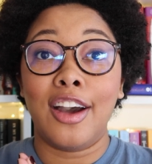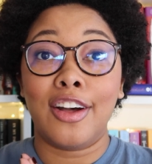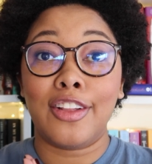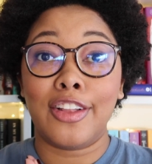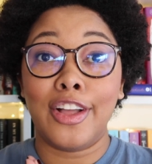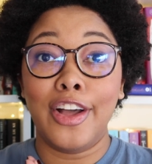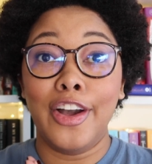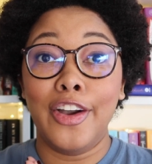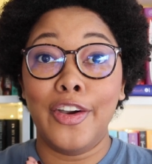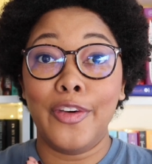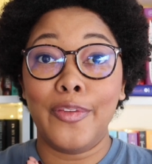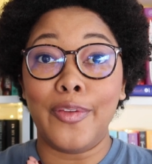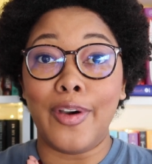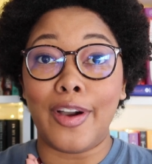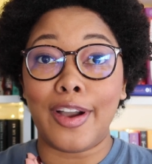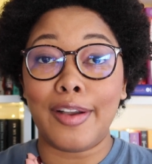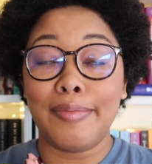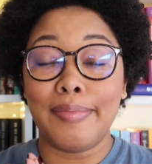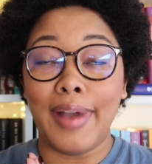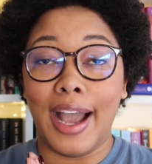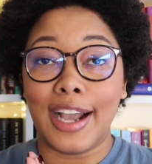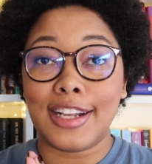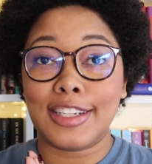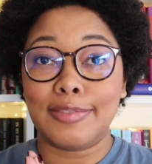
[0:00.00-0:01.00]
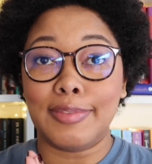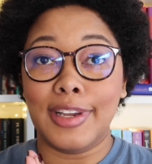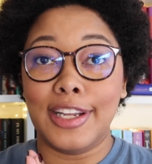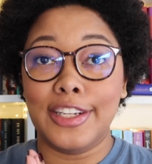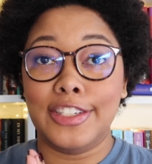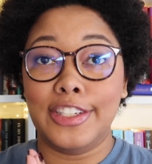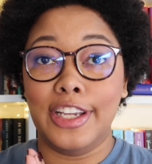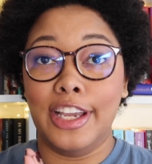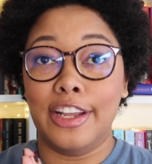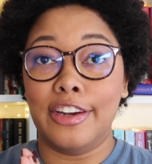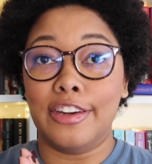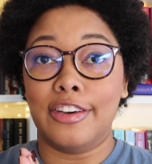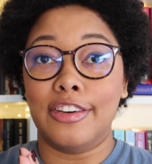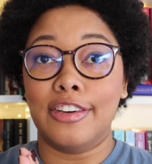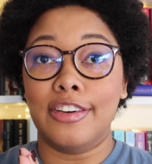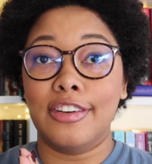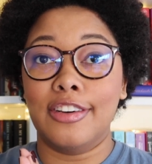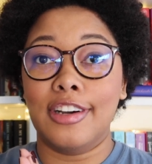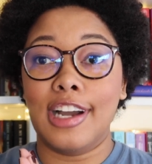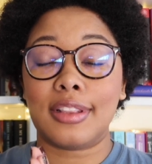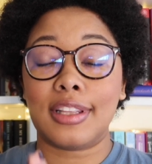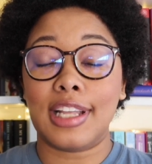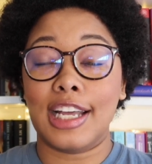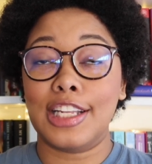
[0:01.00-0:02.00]
Hello, welcome back to my
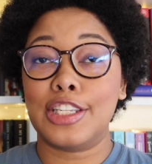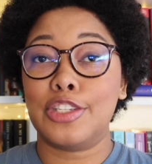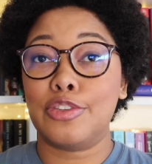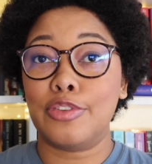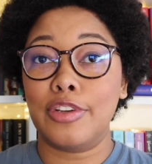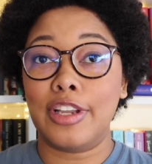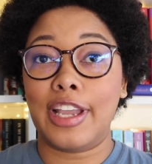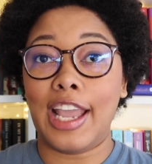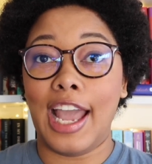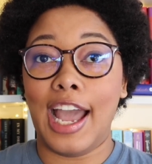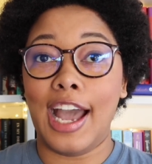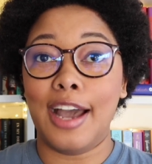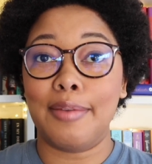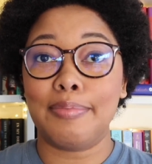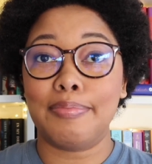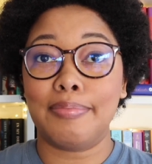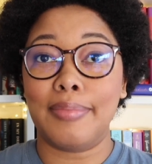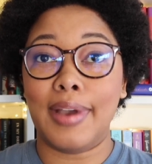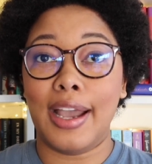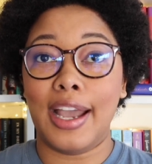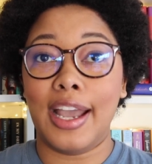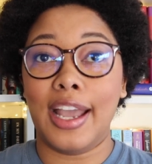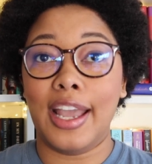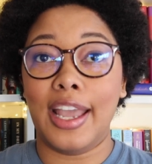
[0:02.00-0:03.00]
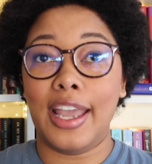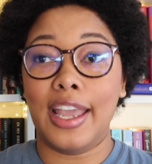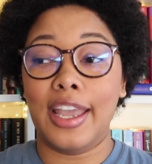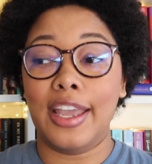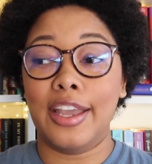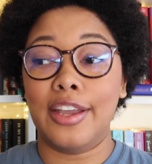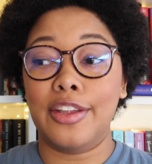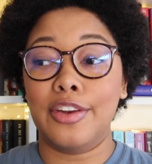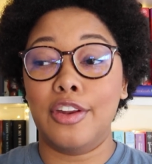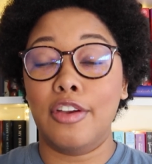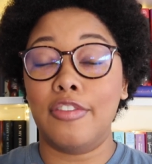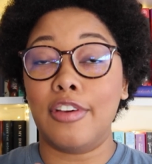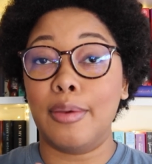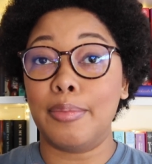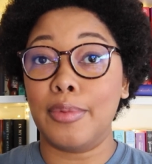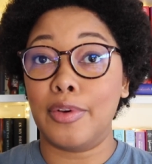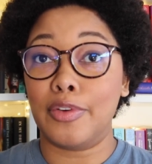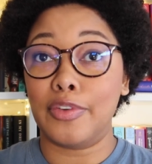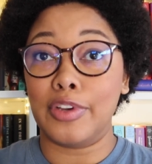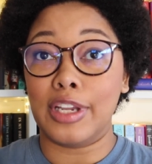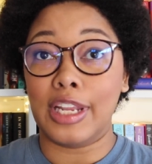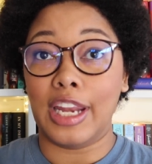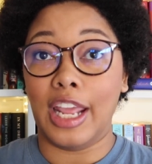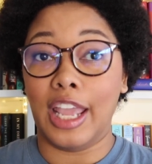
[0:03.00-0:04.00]
channel. Let's recap my
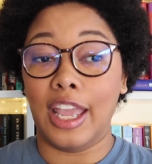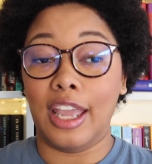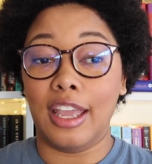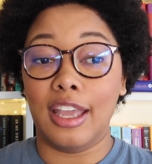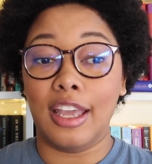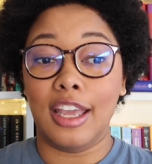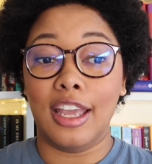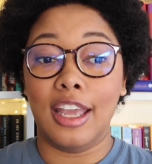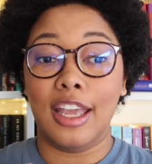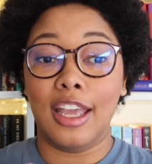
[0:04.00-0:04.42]
November reading.